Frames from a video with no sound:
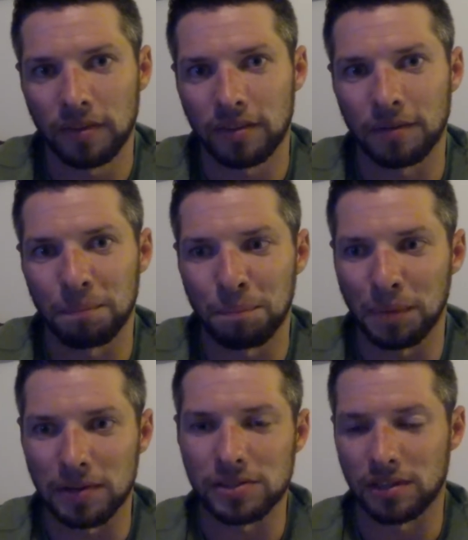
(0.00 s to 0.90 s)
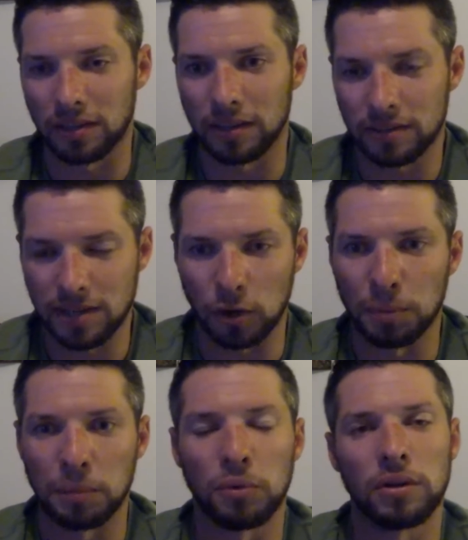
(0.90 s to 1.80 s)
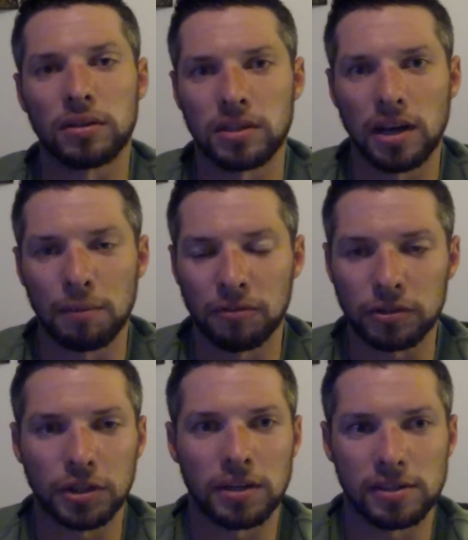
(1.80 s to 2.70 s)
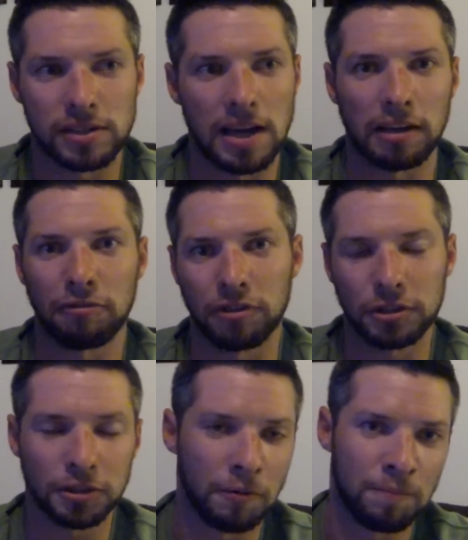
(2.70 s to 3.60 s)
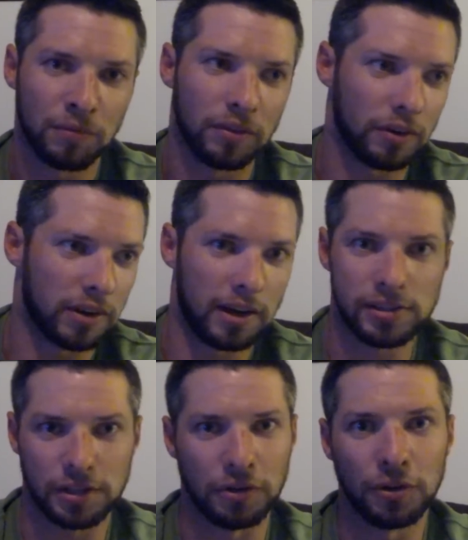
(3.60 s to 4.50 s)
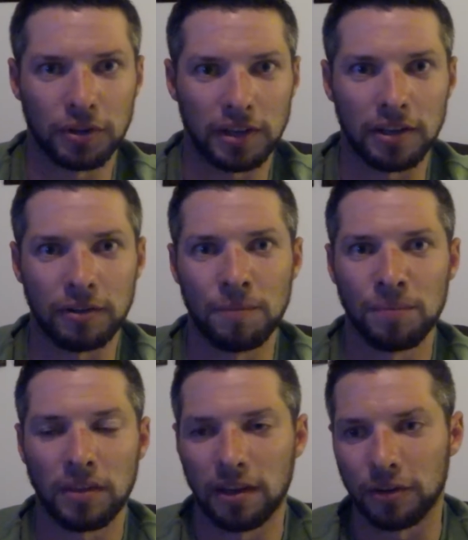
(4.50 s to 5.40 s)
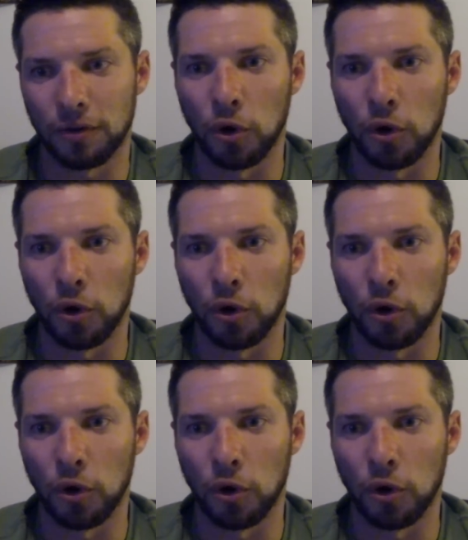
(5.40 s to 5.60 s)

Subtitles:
The biggest thing I tell people all the time, if you're trying to snag a fish, you're casting your hook out and you're